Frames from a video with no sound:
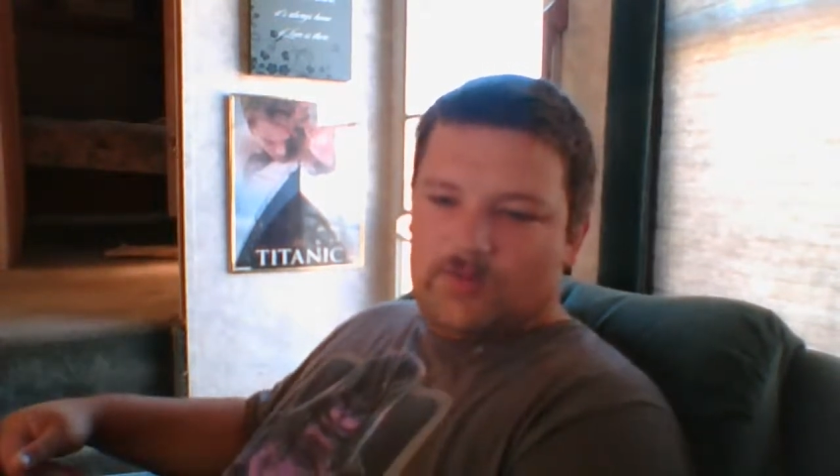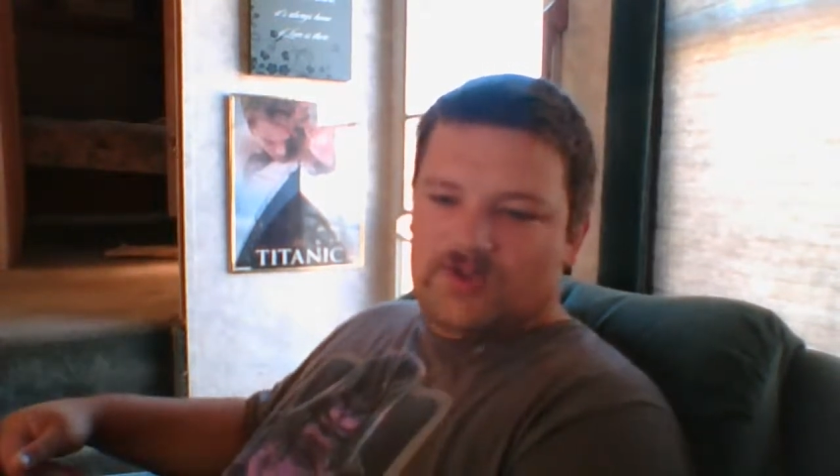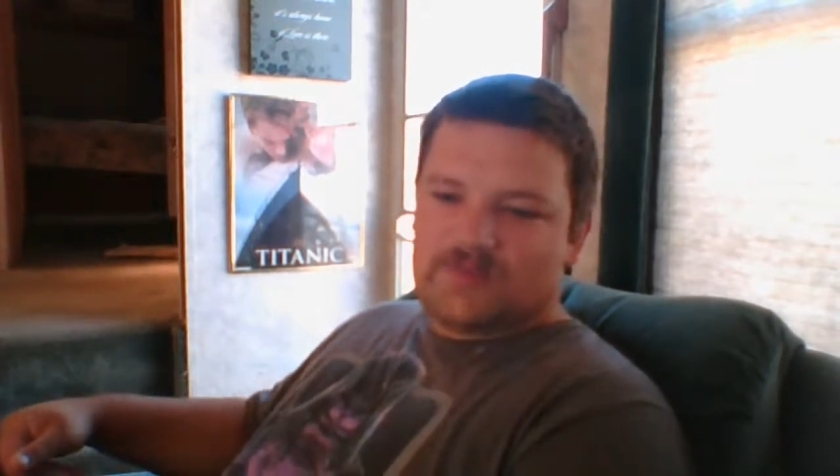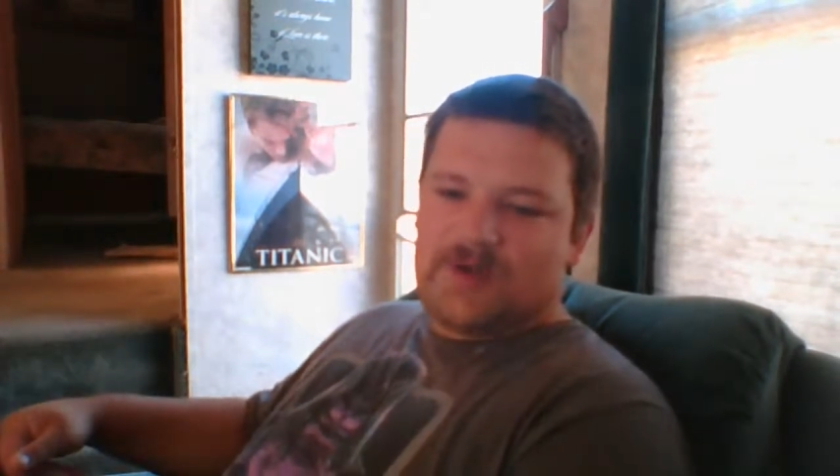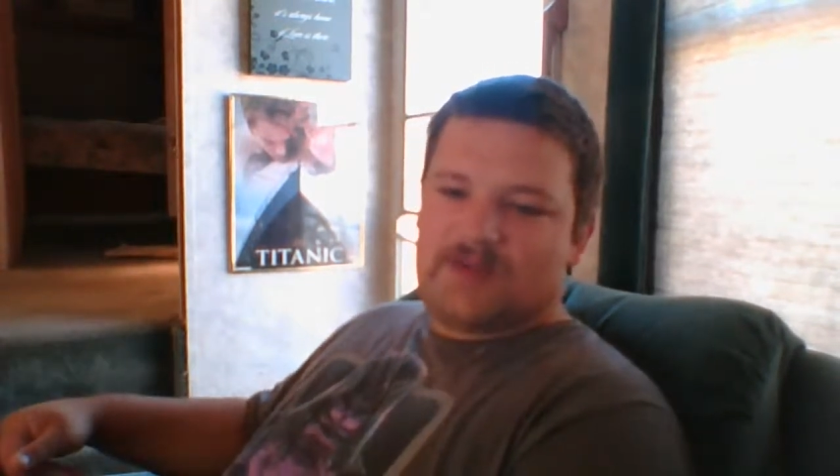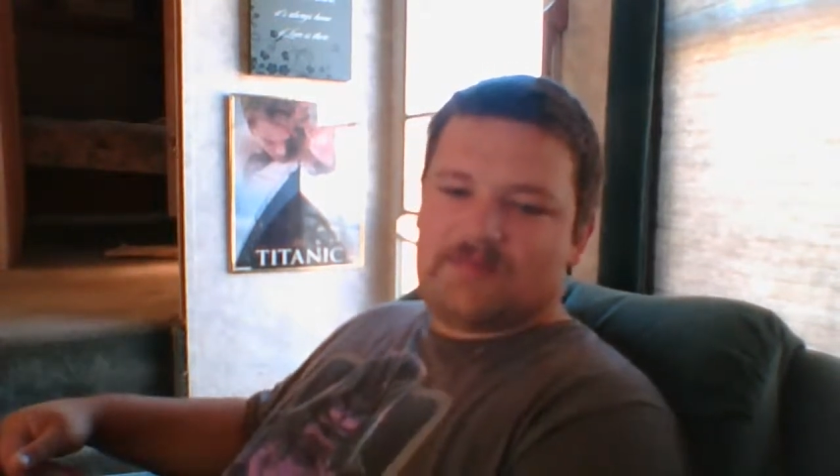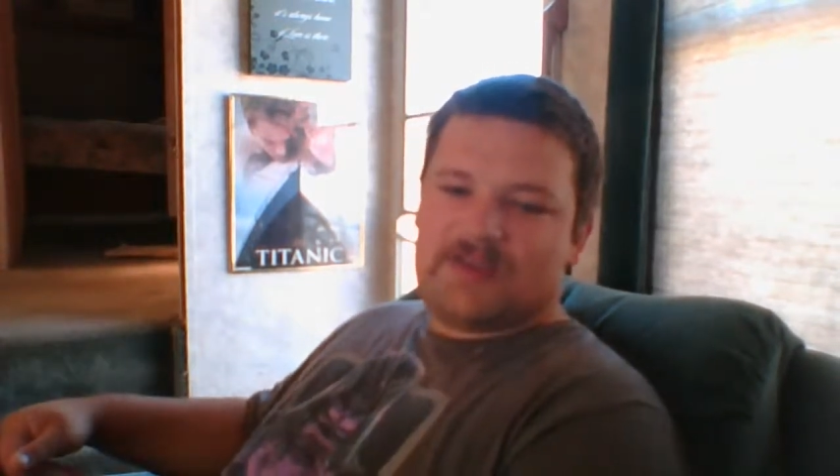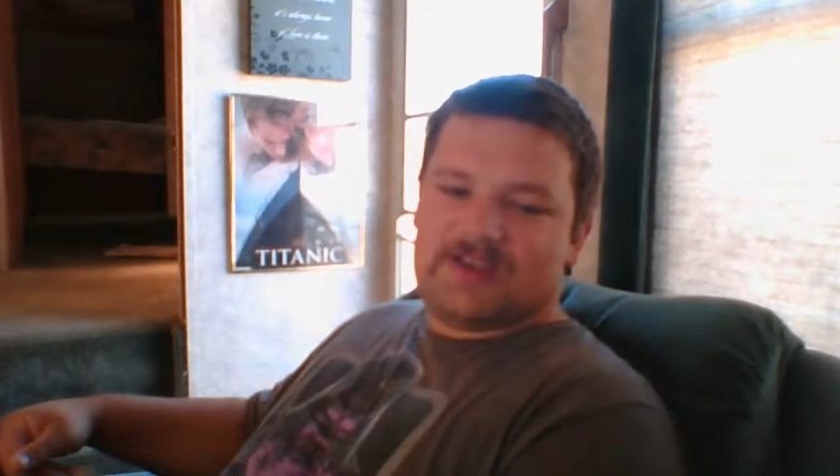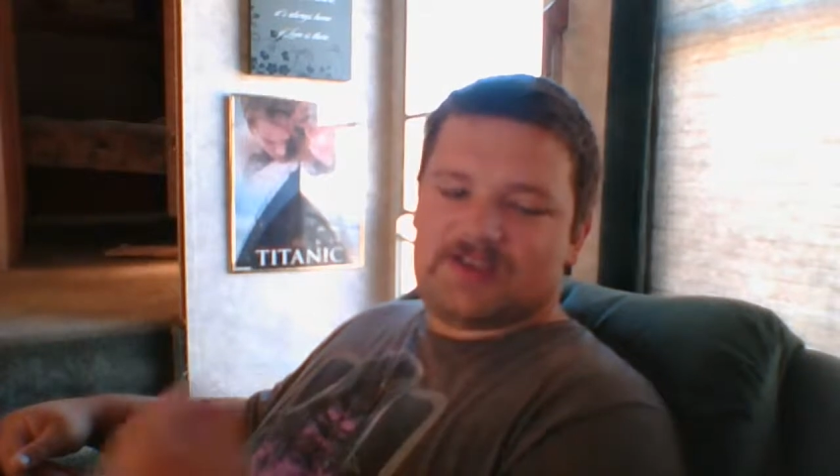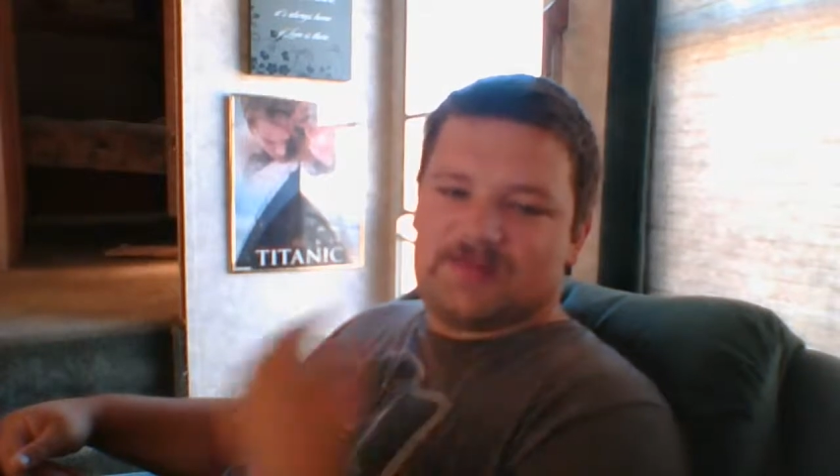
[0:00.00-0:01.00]
Which might
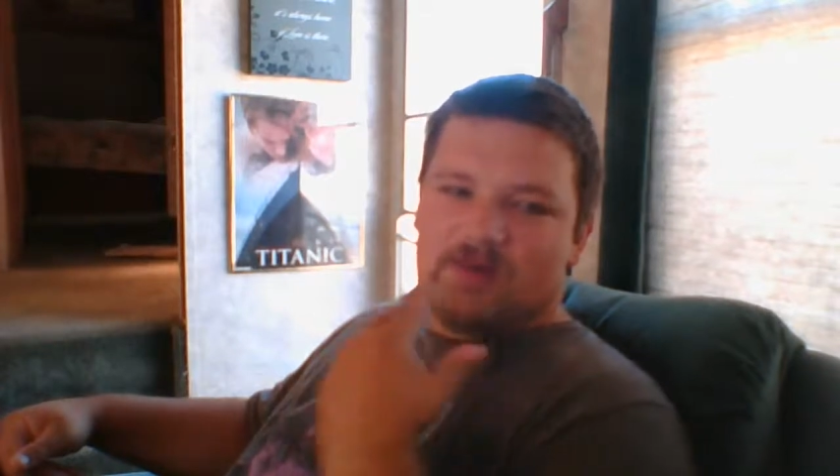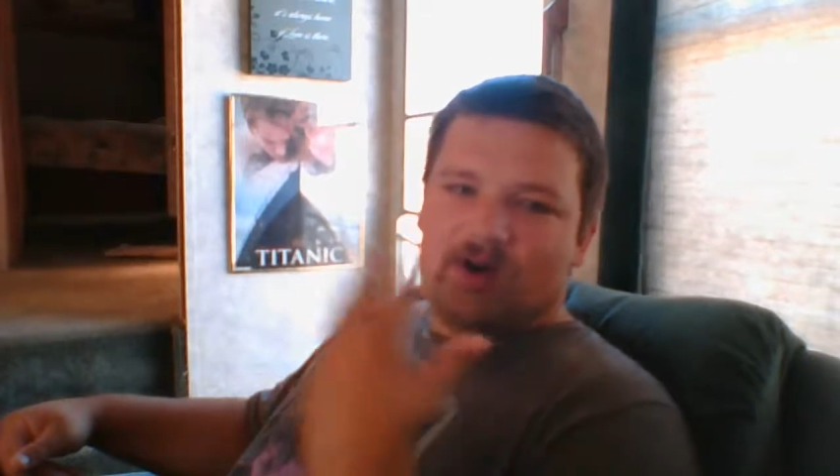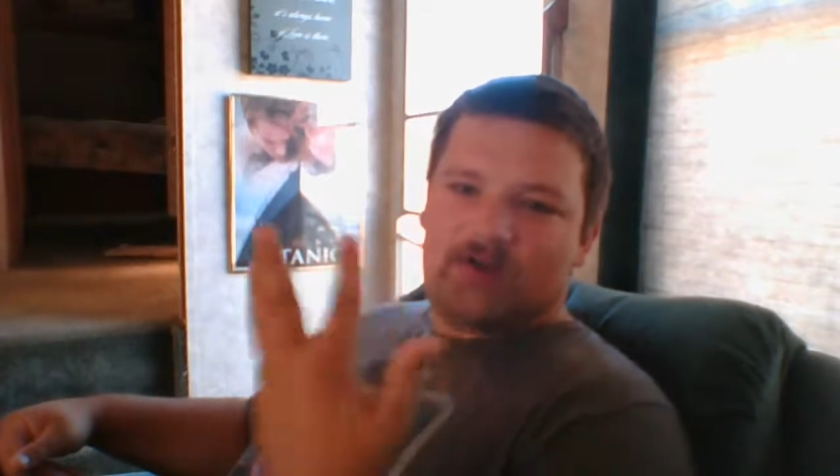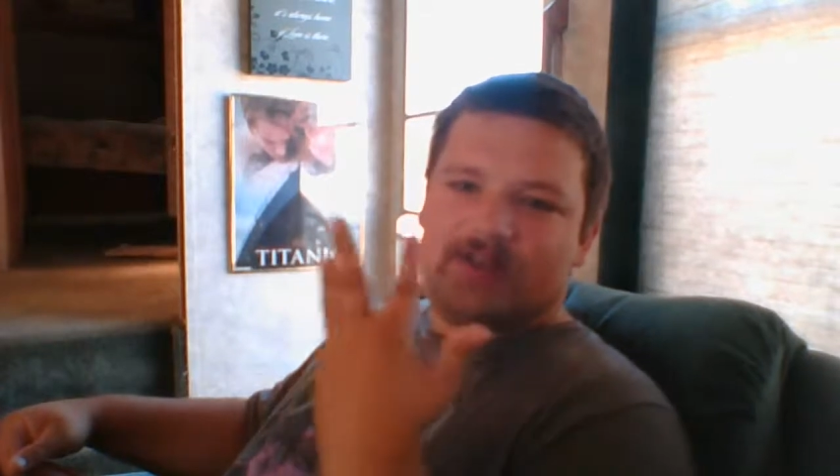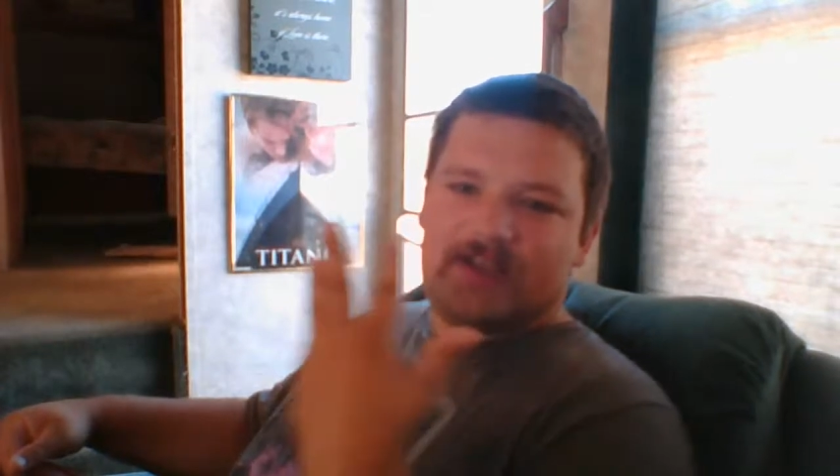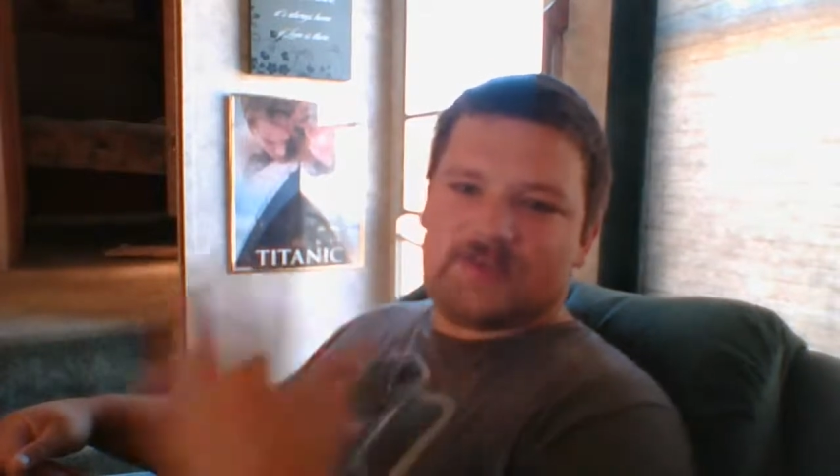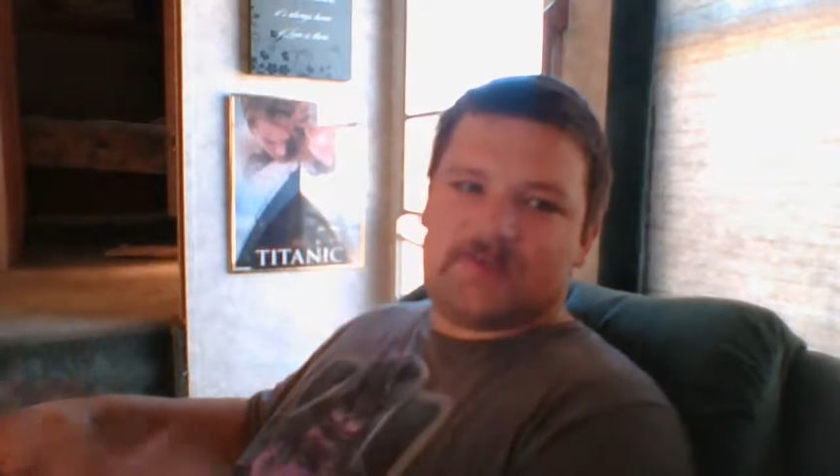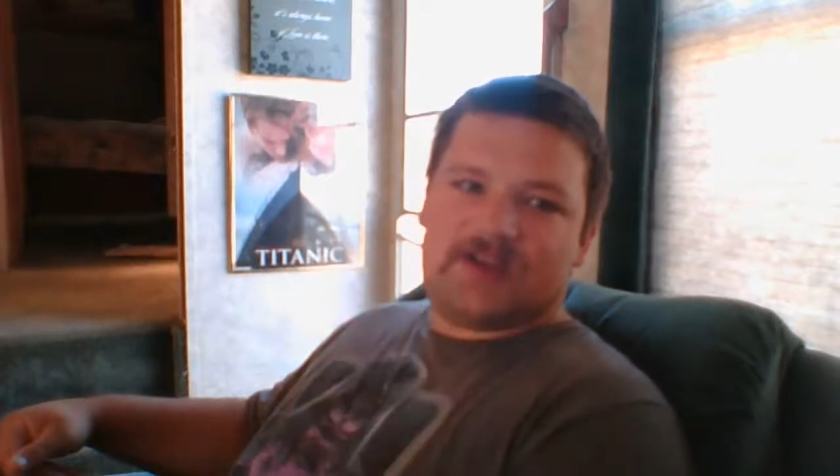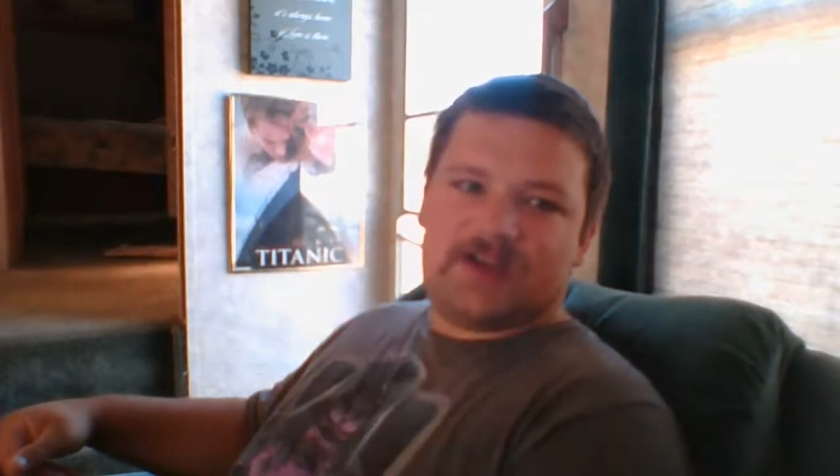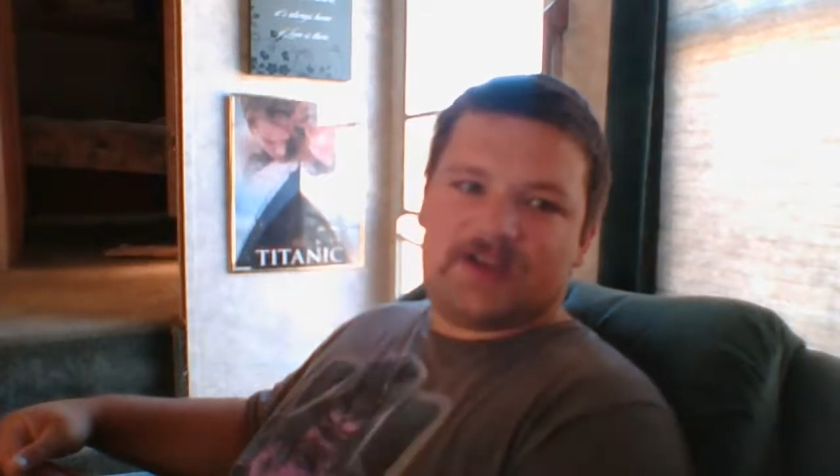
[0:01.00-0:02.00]
be a small list
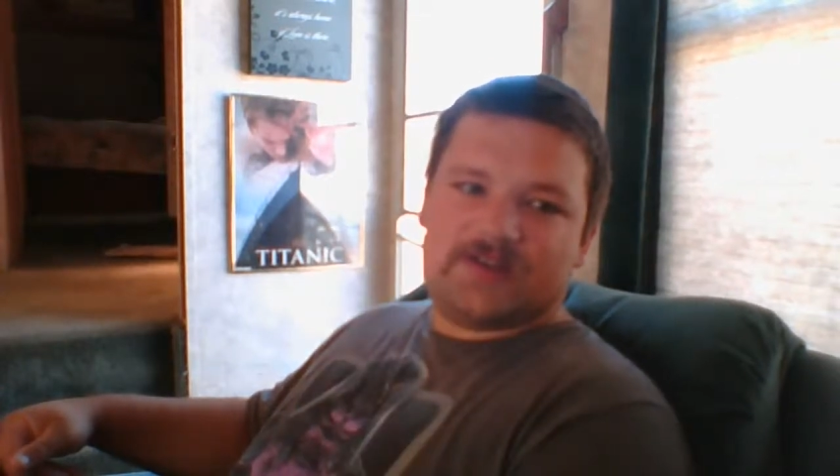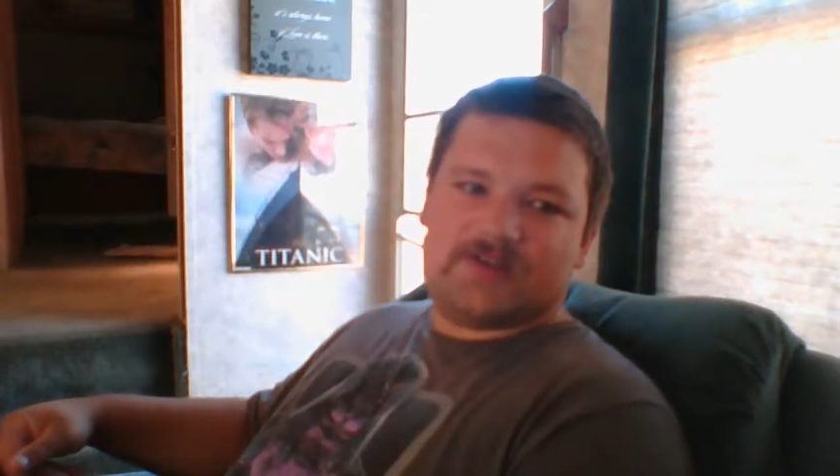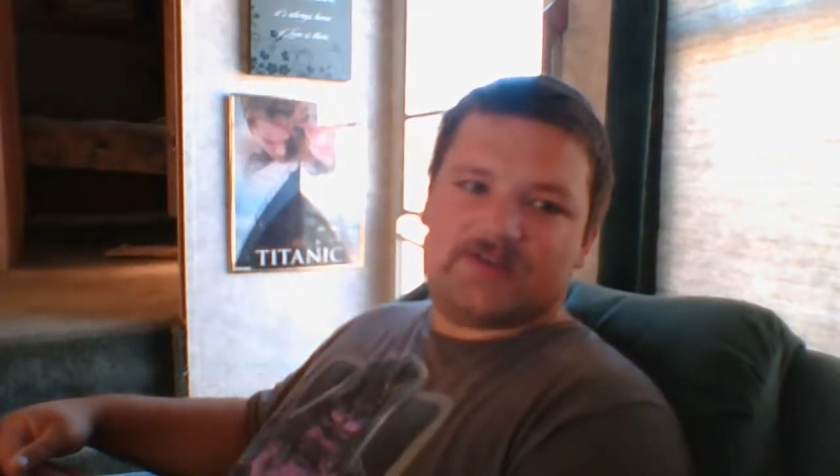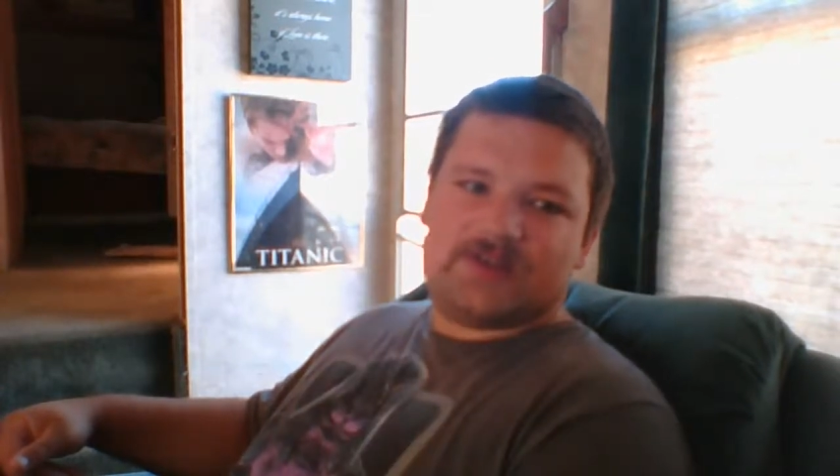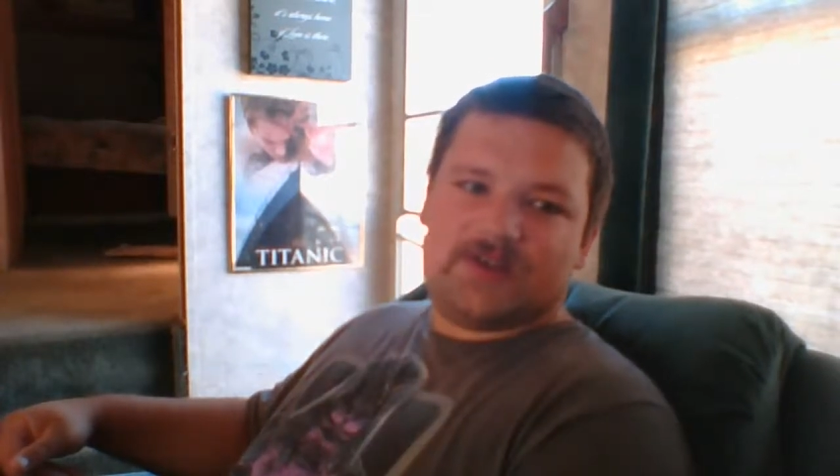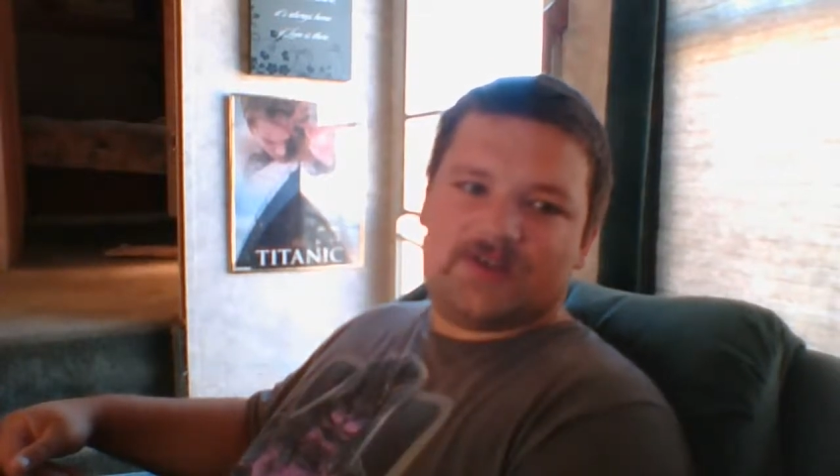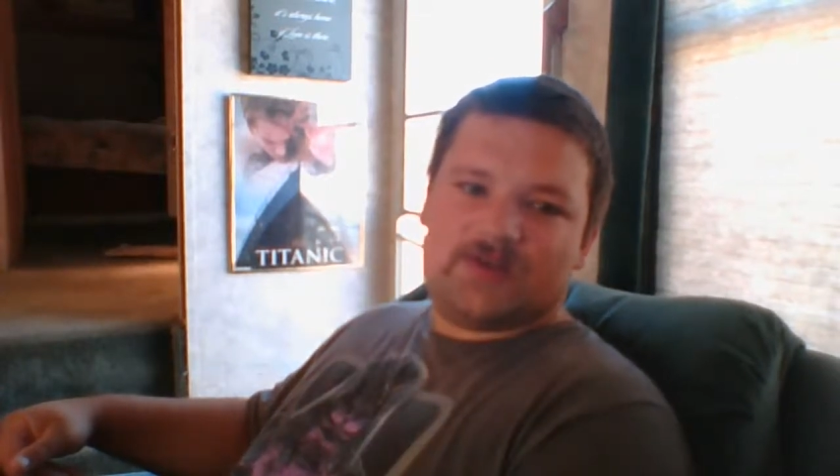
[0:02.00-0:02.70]
because